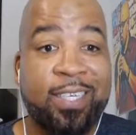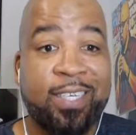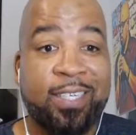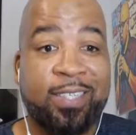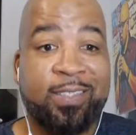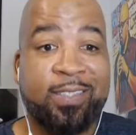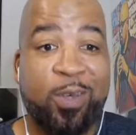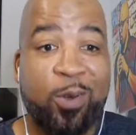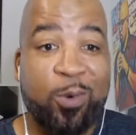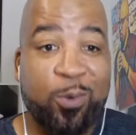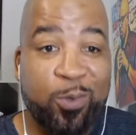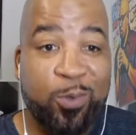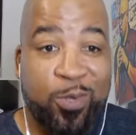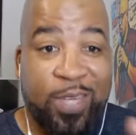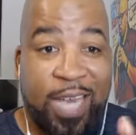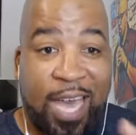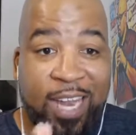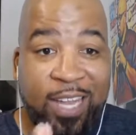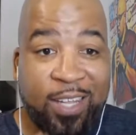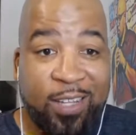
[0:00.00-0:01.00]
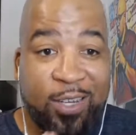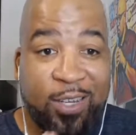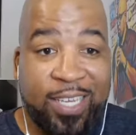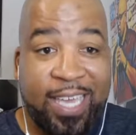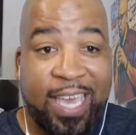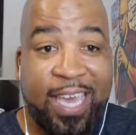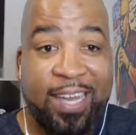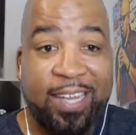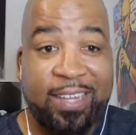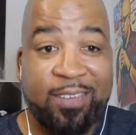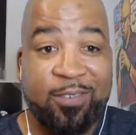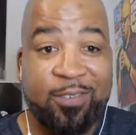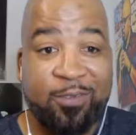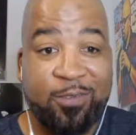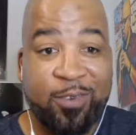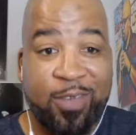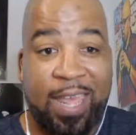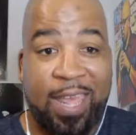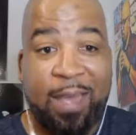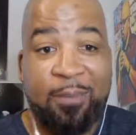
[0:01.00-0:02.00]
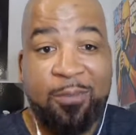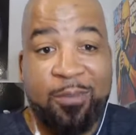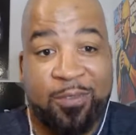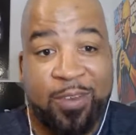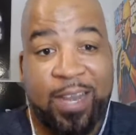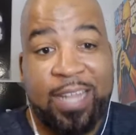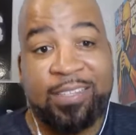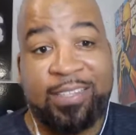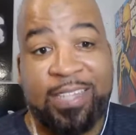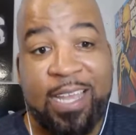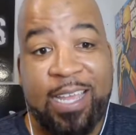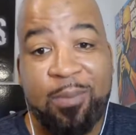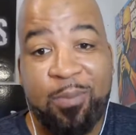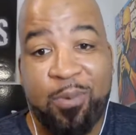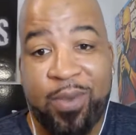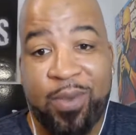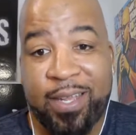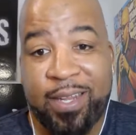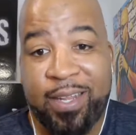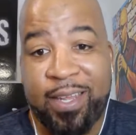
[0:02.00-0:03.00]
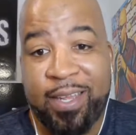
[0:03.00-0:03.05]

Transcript: So you got to look at it for that standpoint.